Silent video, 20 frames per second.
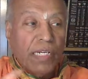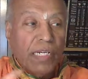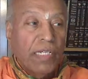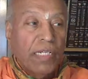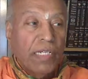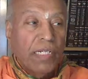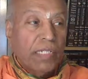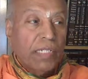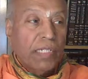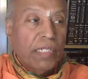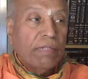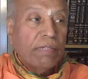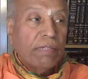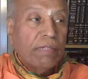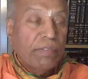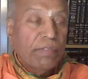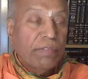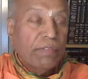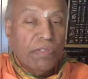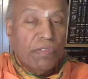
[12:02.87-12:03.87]
the
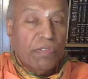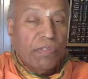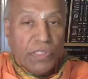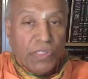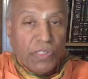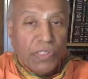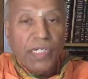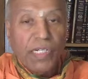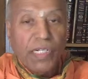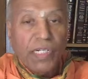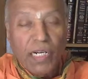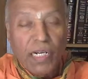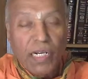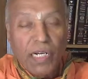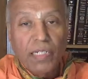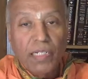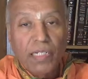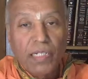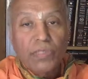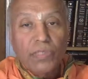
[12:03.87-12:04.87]
Vishnu Chakra,
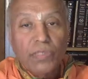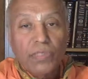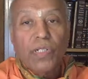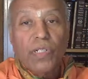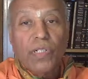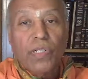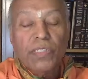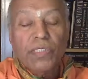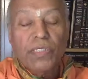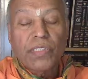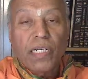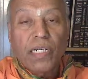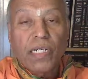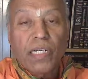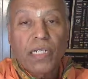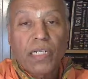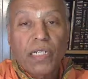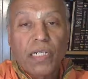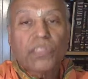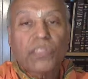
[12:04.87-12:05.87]
Sudarshan Chakra
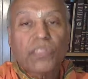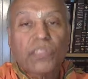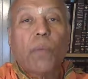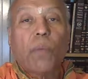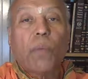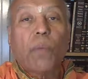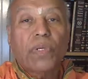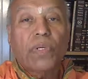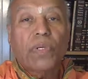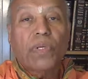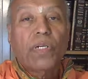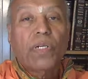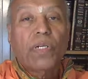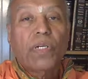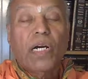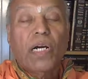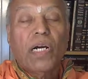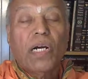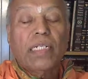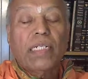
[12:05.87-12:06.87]
stopped on the